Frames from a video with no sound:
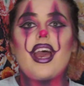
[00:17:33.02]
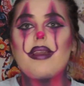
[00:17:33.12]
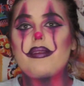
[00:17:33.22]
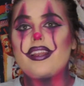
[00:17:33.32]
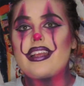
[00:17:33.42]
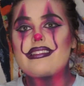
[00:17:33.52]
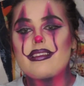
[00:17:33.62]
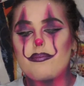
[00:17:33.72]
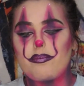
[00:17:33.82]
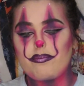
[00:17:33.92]
I mean, it's
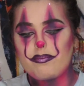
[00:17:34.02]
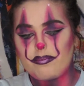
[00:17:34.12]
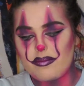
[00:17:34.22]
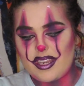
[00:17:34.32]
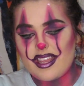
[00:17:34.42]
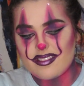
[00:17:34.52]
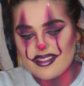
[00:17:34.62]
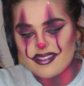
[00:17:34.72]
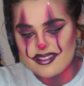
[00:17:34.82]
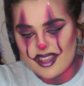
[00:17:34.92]
a
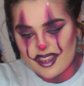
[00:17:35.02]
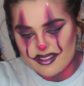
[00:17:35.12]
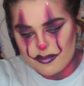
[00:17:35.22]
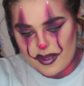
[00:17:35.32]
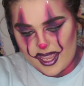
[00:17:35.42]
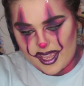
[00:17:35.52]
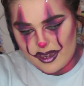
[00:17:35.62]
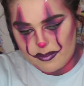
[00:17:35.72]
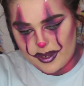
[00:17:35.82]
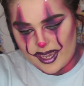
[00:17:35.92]
decent sized
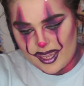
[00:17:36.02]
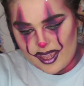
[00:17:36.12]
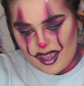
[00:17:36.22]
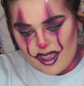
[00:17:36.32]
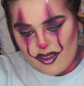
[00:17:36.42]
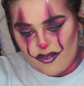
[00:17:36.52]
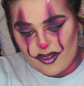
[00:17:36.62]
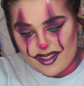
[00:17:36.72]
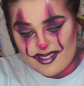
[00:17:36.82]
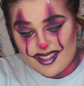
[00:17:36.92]
band, but for
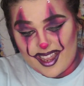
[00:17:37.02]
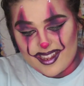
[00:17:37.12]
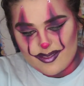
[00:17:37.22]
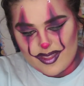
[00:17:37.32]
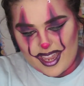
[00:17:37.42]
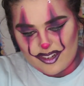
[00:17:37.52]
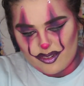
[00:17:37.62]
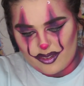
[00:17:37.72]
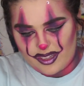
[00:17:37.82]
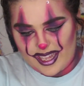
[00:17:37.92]
the size of the
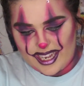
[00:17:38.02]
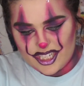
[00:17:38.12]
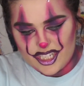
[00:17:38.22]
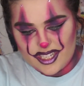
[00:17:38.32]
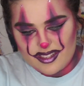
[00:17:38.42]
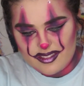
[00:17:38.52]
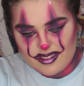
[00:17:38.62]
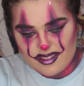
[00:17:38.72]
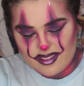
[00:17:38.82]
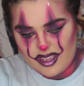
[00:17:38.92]
actual
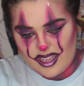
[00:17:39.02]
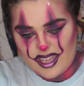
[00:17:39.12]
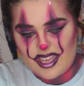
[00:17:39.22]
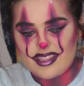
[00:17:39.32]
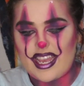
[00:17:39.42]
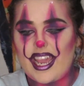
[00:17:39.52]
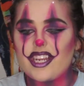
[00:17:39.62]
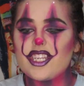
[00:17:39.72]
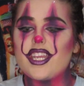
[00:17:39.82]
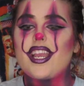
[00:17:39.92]
lashes, it's actually